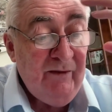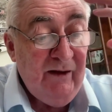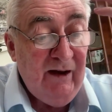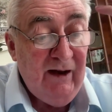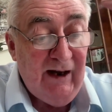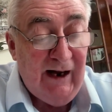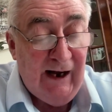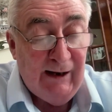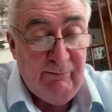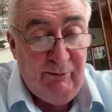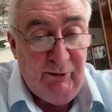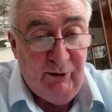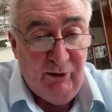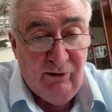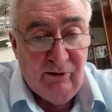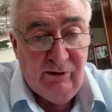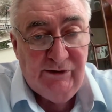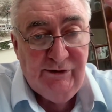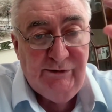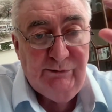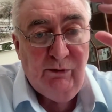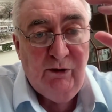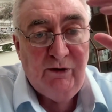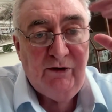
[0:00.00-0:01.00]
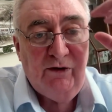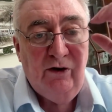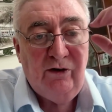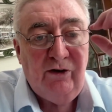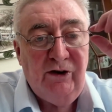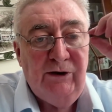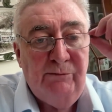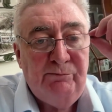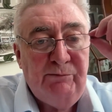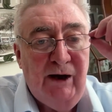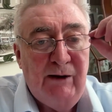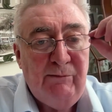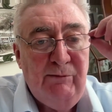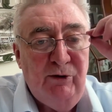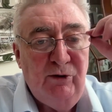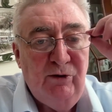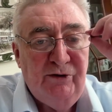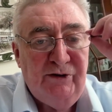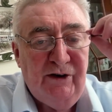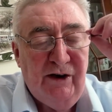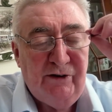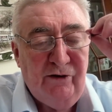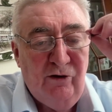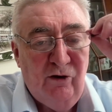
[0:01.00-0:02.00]
I B O is worth looking up, I B O
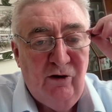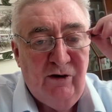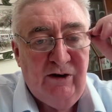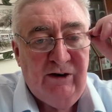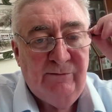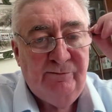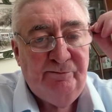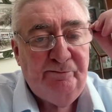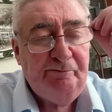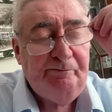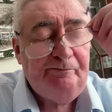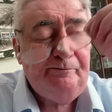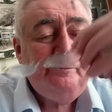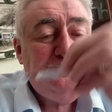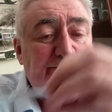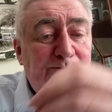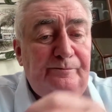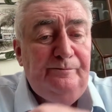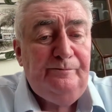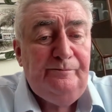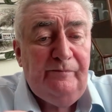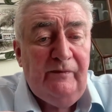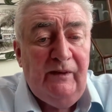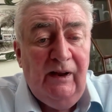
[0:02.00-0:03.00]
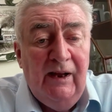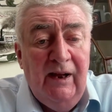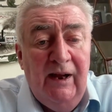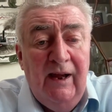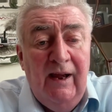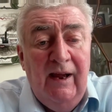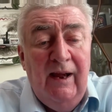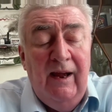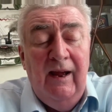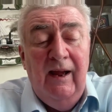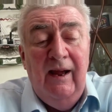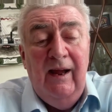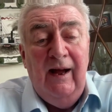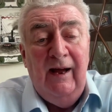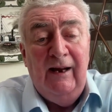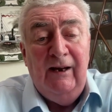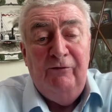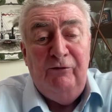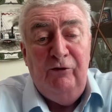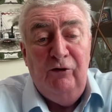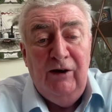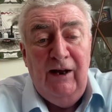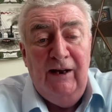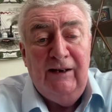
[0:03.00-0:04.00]
dot org. And
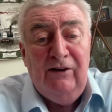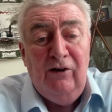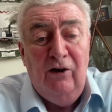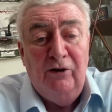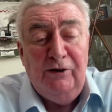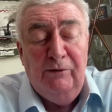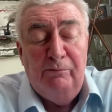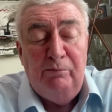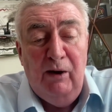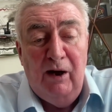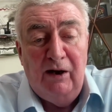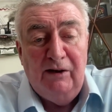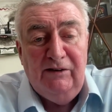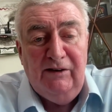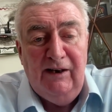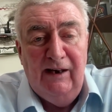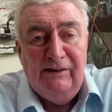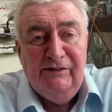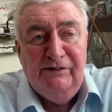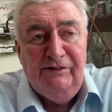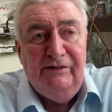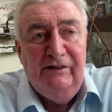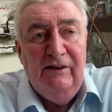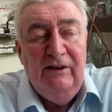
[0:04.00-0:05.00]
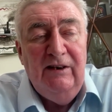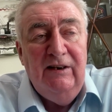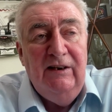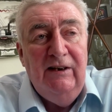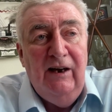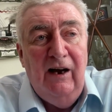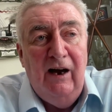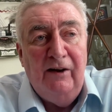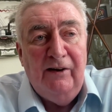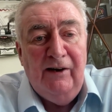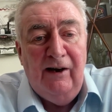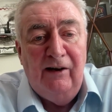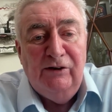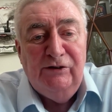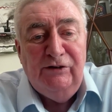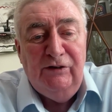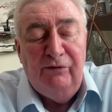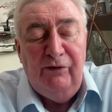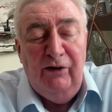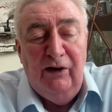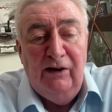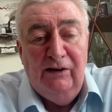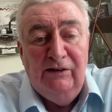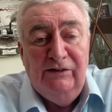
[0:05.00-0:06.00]
if you like other podcasts on Irish
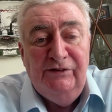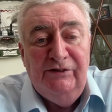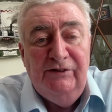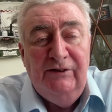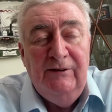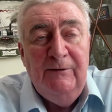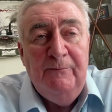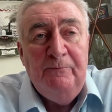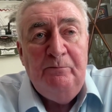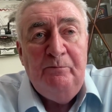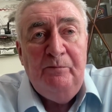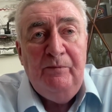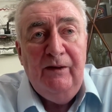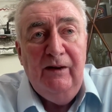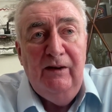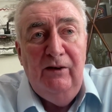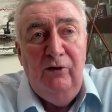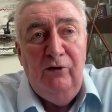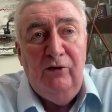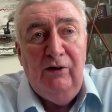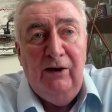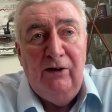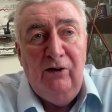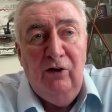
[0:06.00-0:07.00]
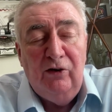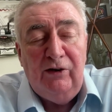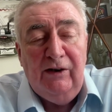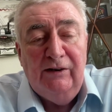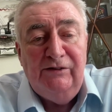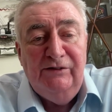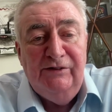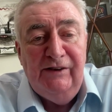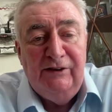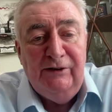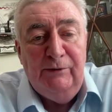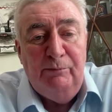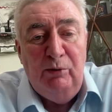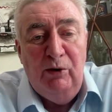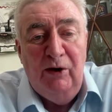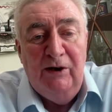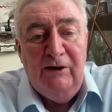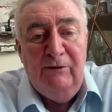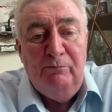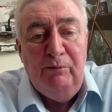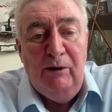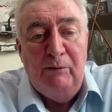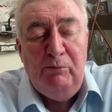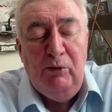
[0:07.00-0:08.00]
affairs, you can look at
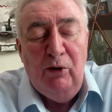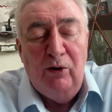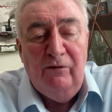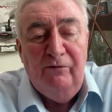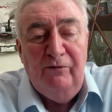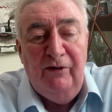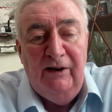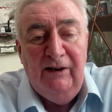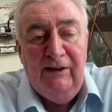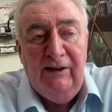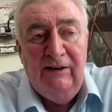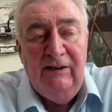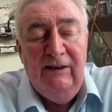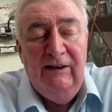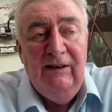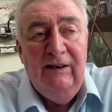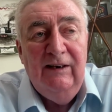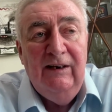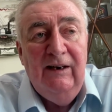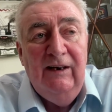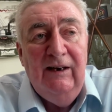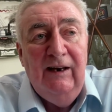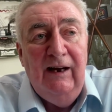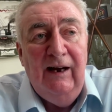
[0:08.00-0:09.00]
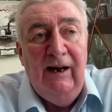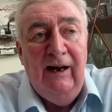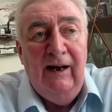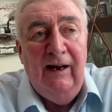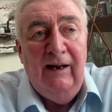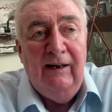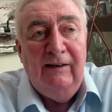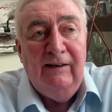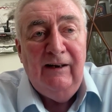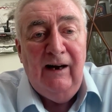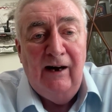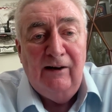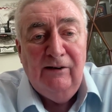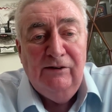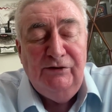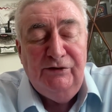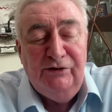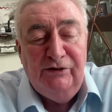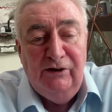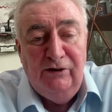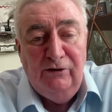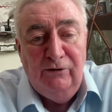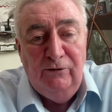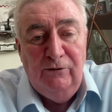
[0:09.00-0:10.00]
Centrepoint by Paul Finnegan and Irish
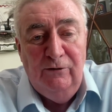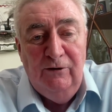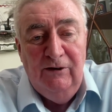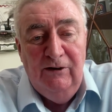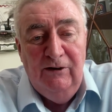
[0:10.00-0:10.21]
Stew